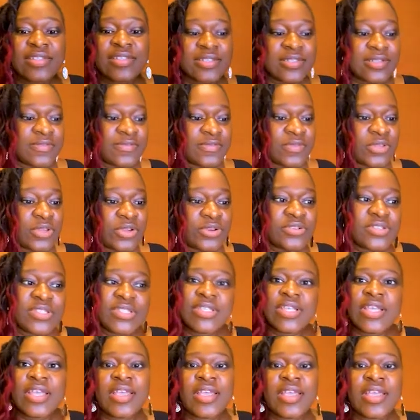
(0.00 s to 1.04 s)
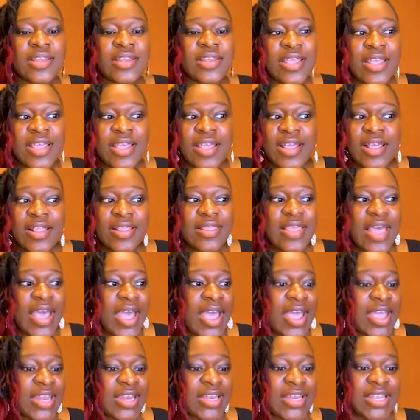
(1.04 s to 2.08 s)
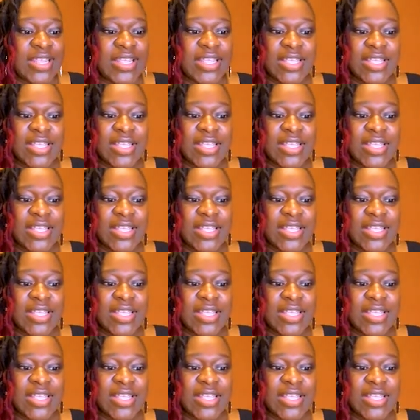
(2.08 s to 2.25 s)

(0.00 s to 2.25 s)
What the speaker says: of nursing that,